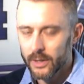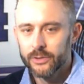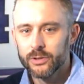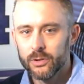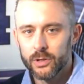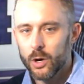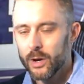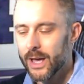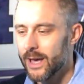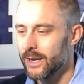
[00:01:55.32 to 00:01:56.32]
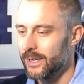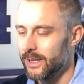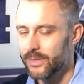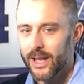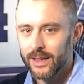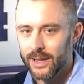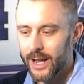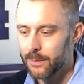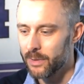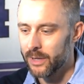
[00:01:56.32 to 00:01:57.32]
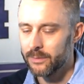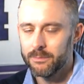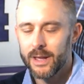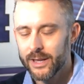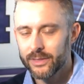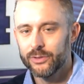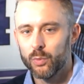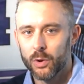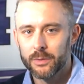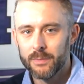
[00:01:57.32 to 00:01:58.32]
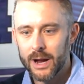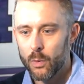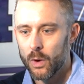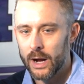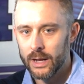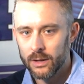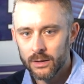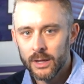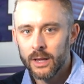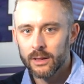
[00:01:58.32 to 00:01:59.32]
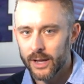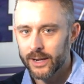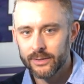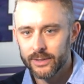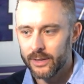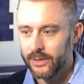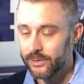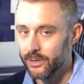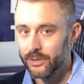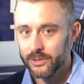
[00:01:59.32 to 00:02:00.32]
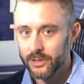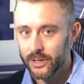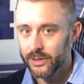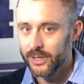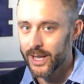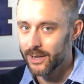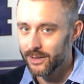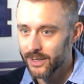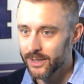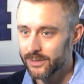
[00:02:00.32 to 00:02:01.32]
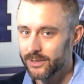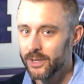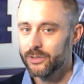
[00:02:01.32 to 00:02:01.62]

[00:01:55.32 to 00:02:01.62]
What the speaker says: So go ahead and hit that like button. Make this worth my while. Like I said, these don't do good in the analytics.